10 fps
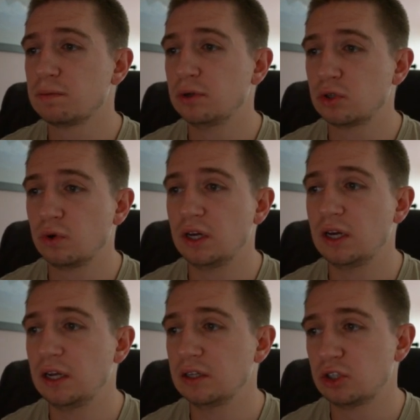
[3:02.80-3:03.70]

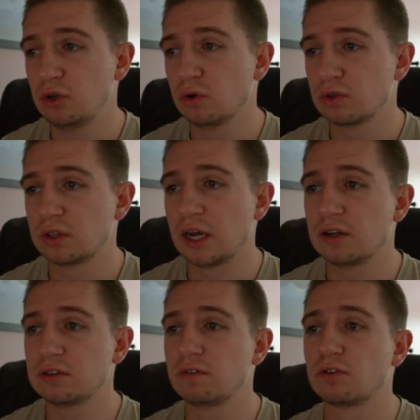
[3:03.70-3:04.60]
between
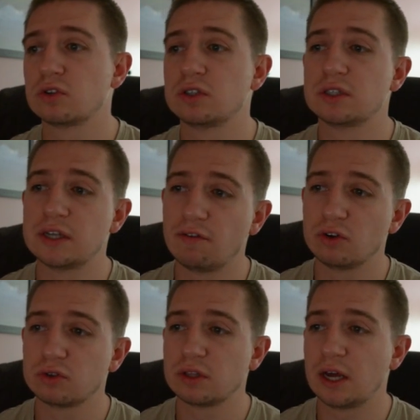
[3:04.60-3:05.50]
$200,000 versus
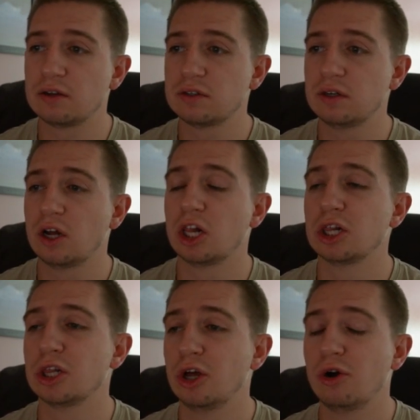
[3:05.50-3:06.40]
$700,000
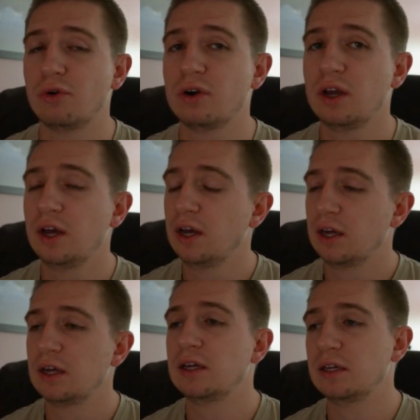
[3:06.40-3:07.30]
alone
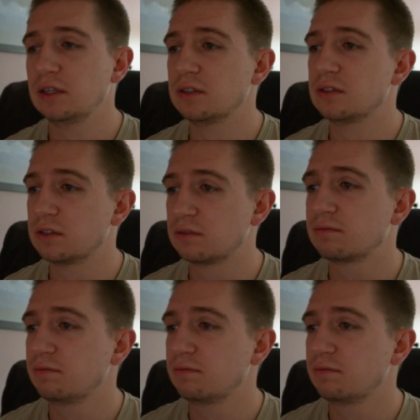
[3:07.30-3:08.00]
is,